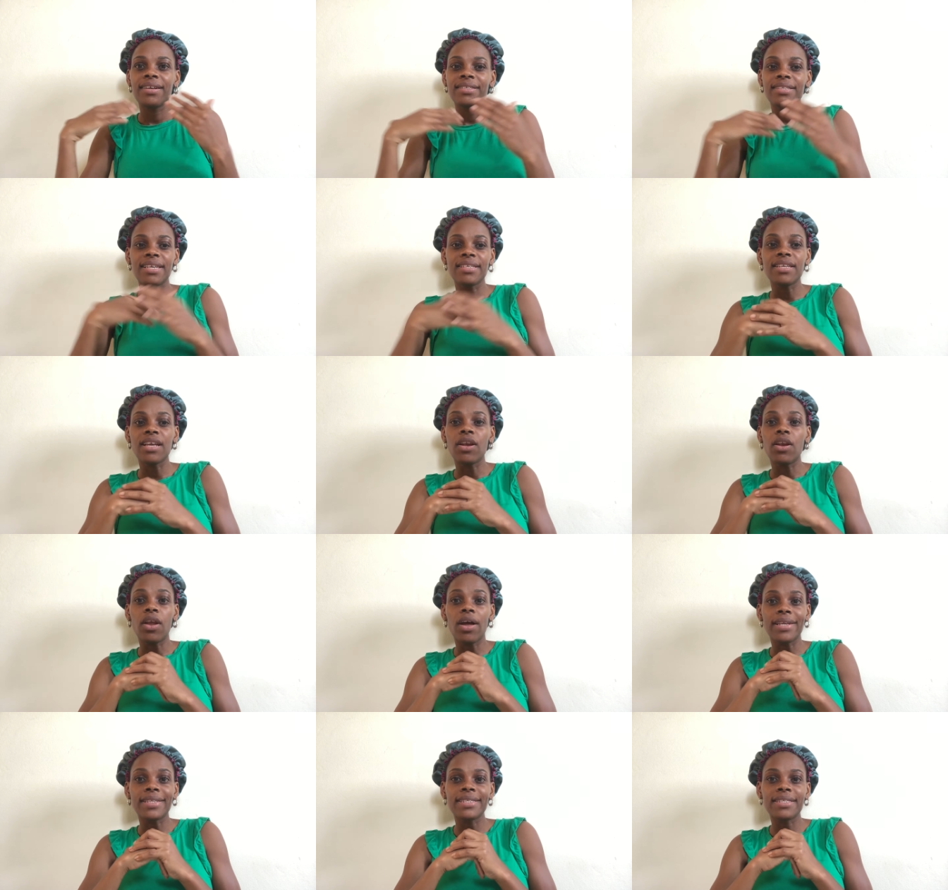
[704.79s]
there's a
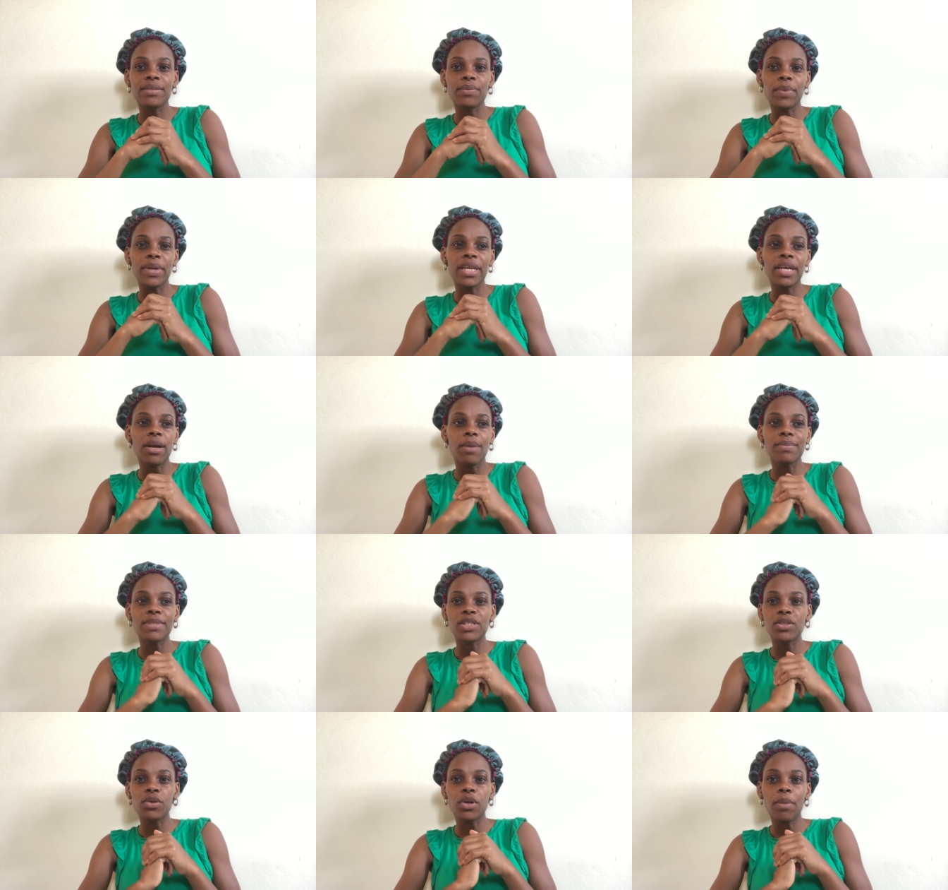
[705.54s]
lot when it
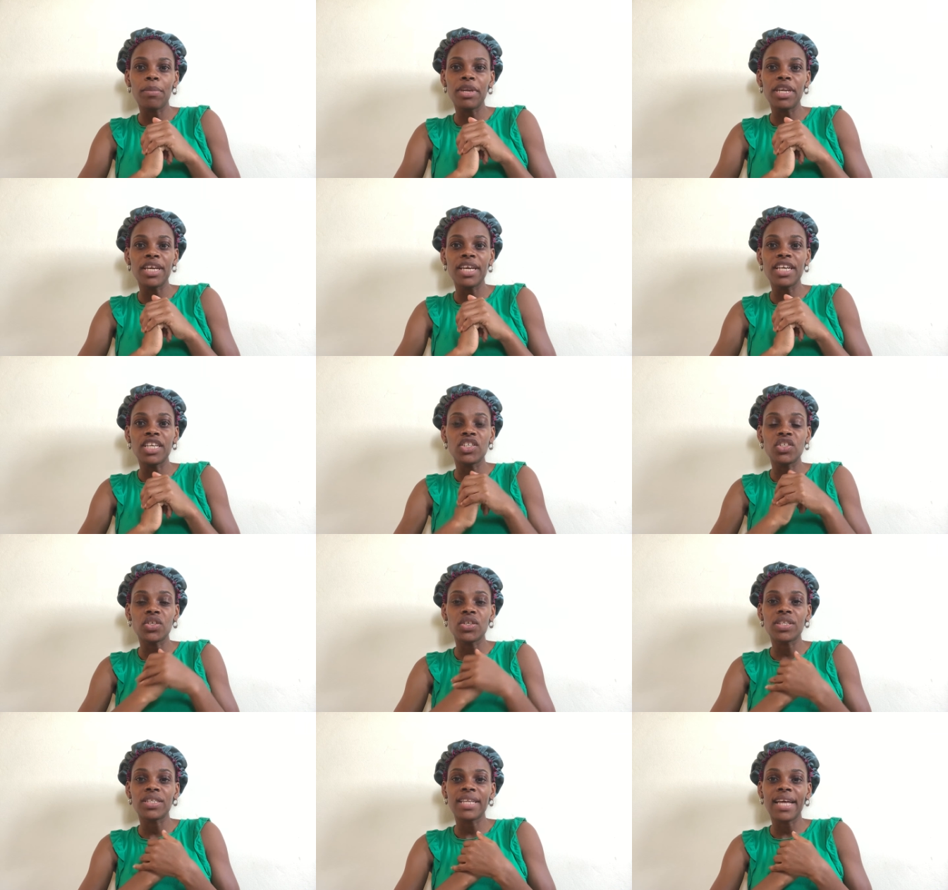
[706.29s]
comes to
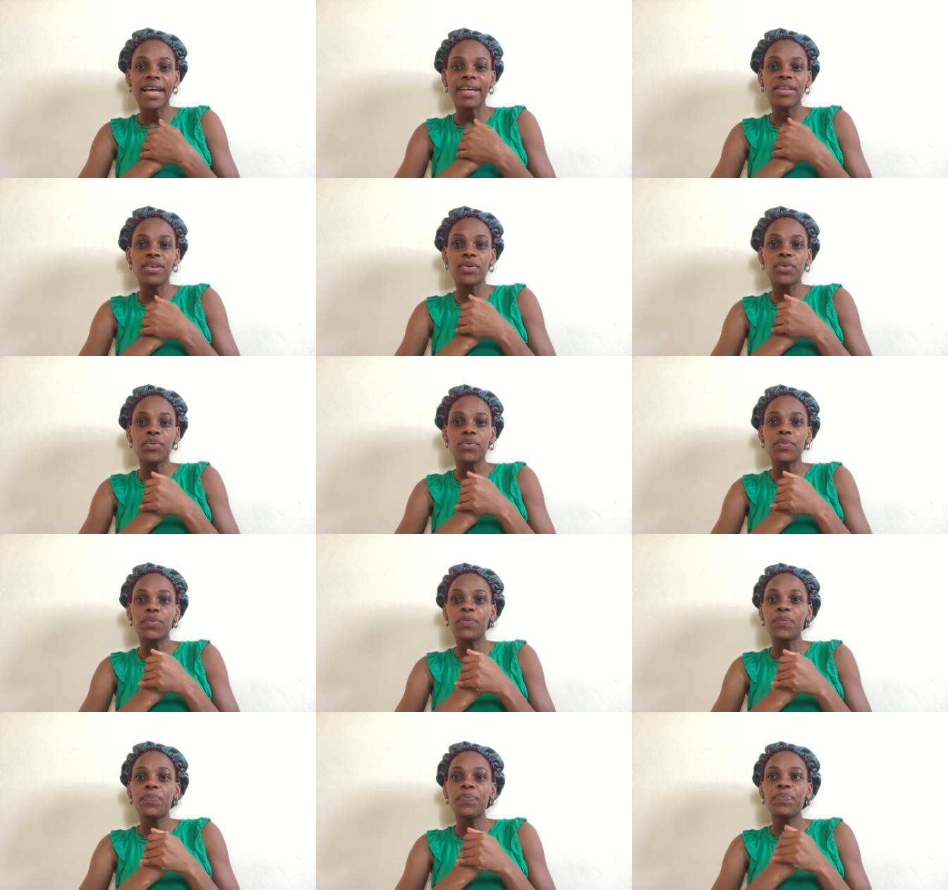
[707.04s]
communication that
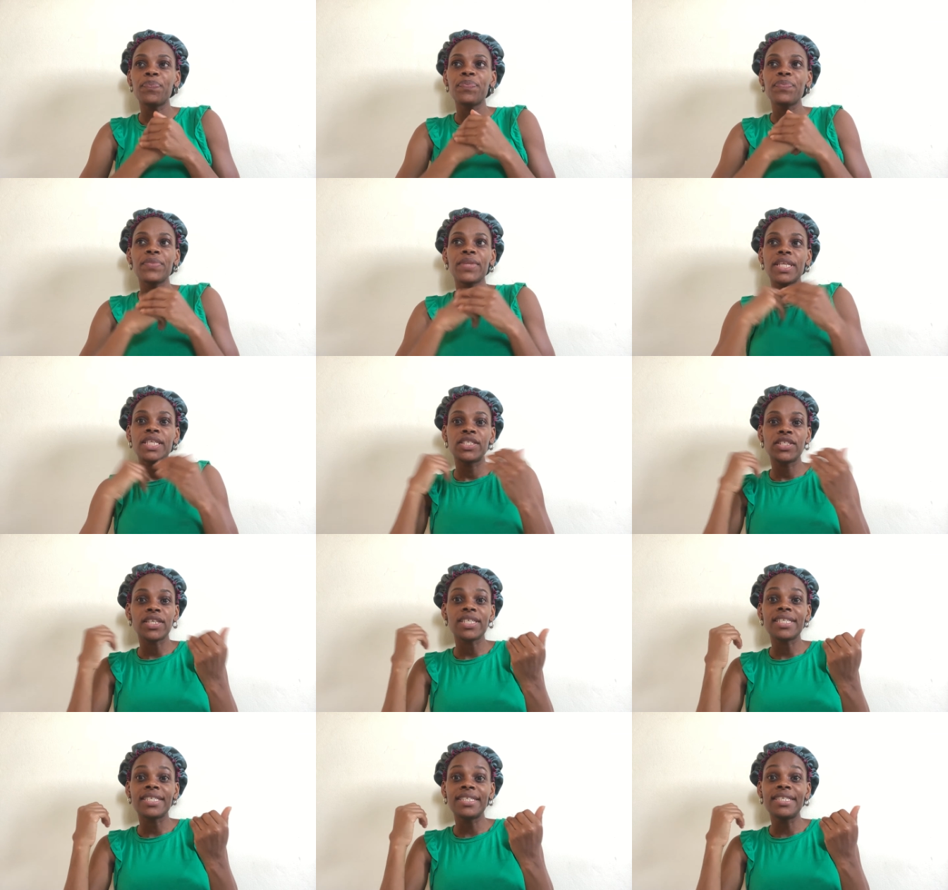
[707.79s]
you
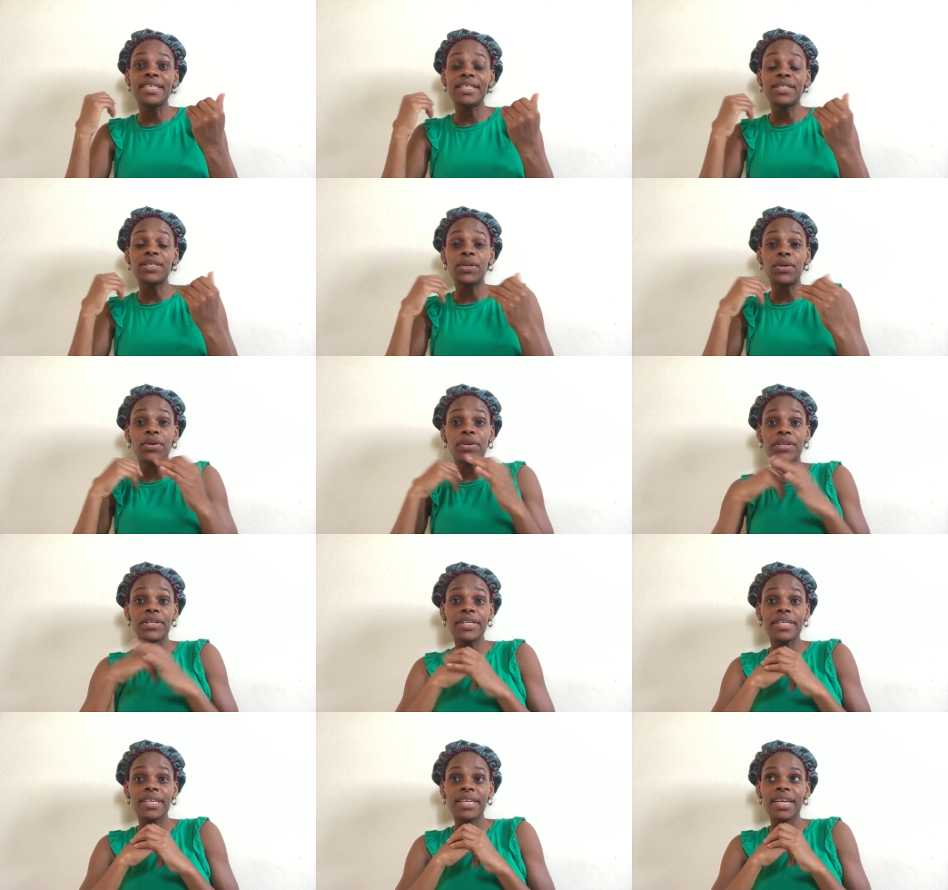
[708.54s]
just need to
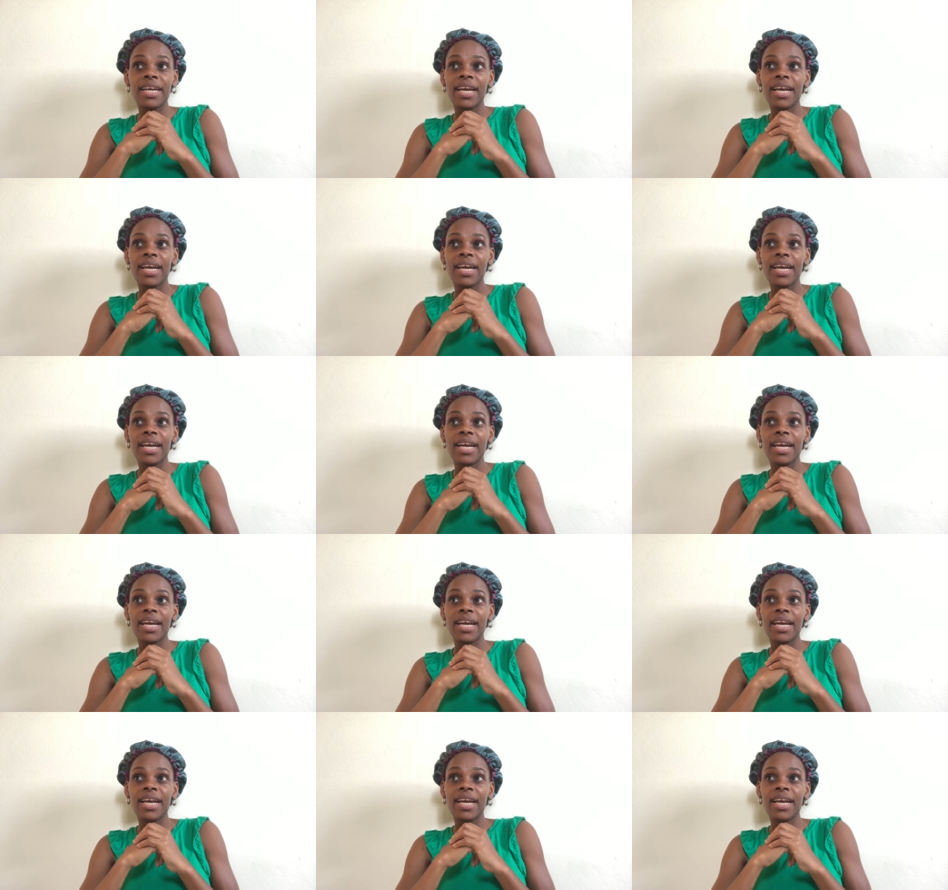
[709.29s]
learn.